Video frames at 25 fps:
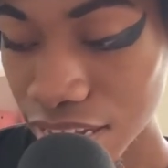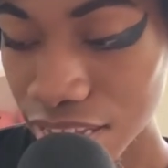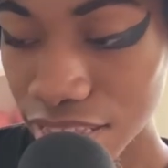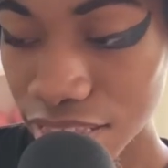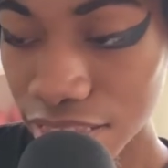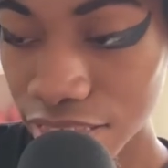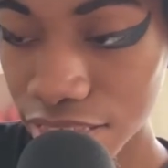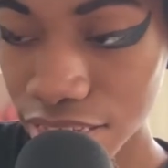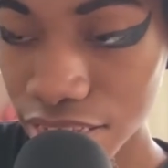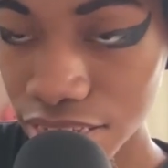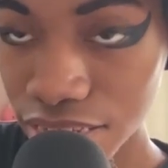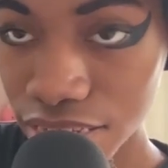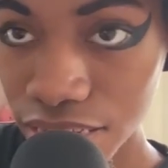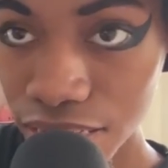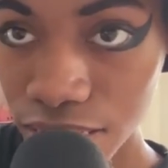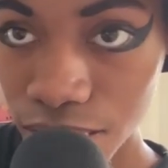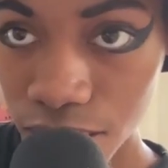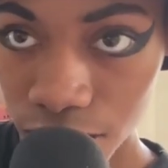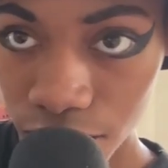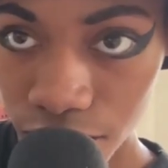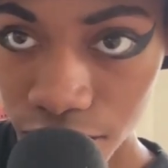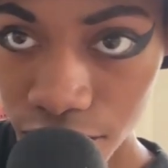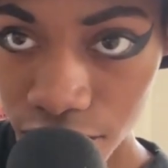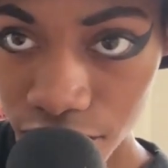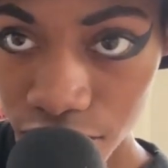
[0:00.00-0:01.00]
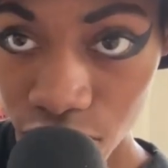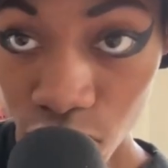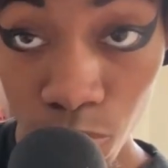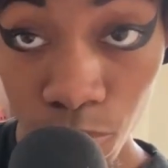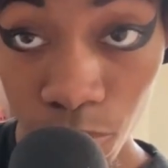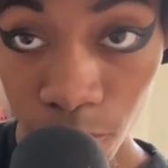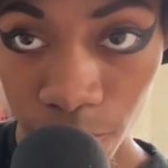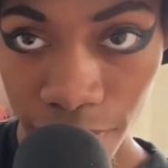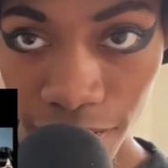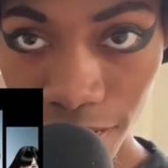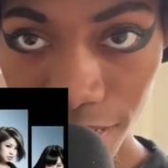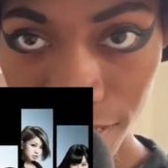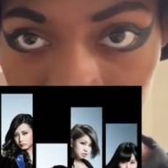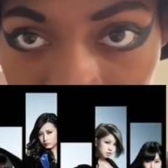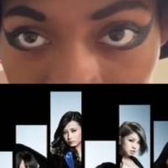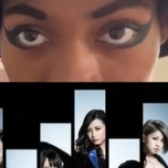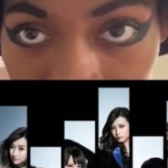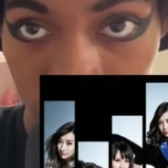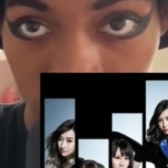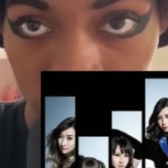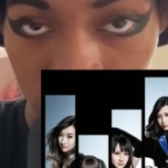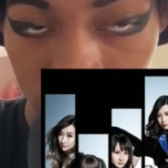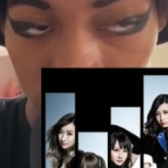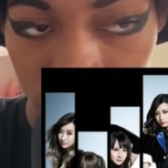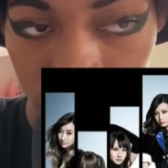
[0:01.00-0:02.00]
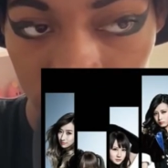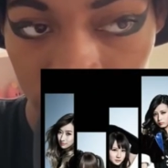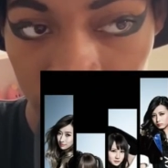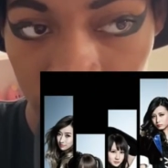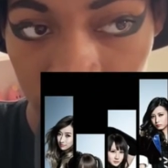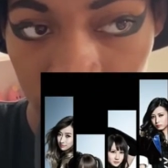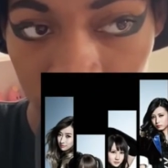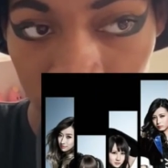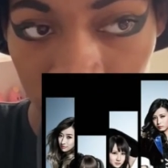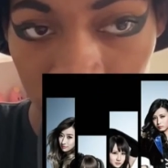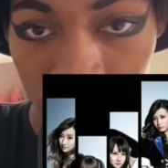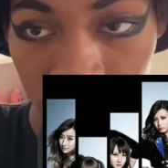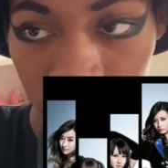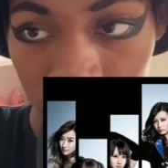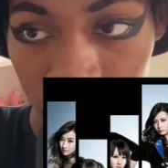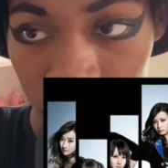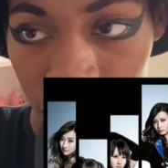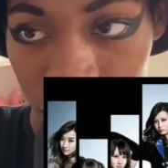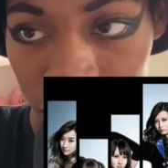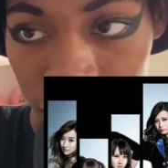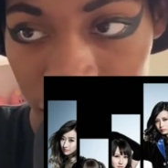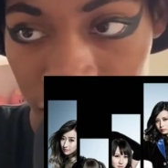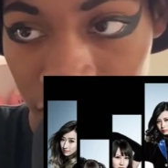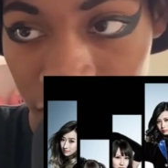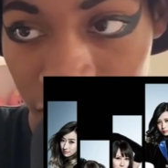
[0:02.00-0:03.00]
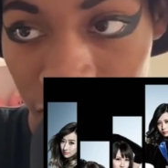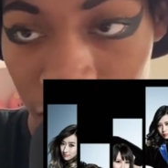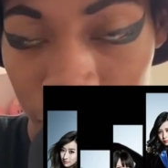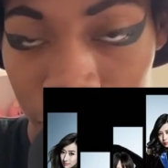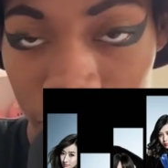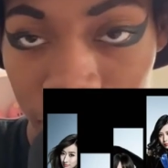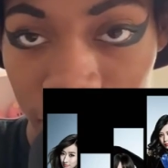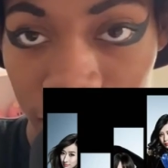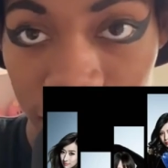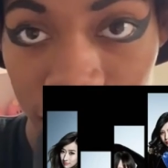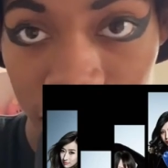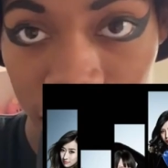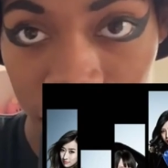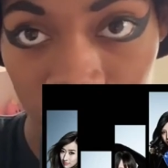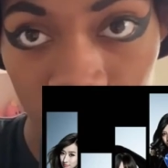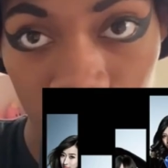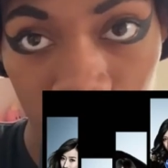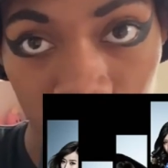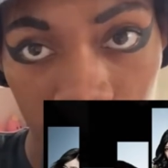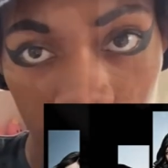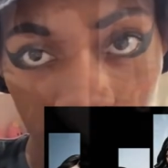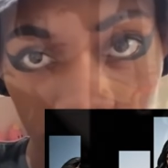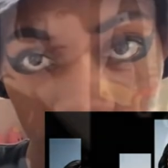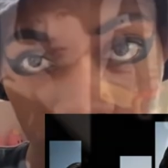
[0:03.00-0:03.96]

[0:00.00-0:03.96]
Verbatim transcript: This is super best. This is an uh, like a compilation album that they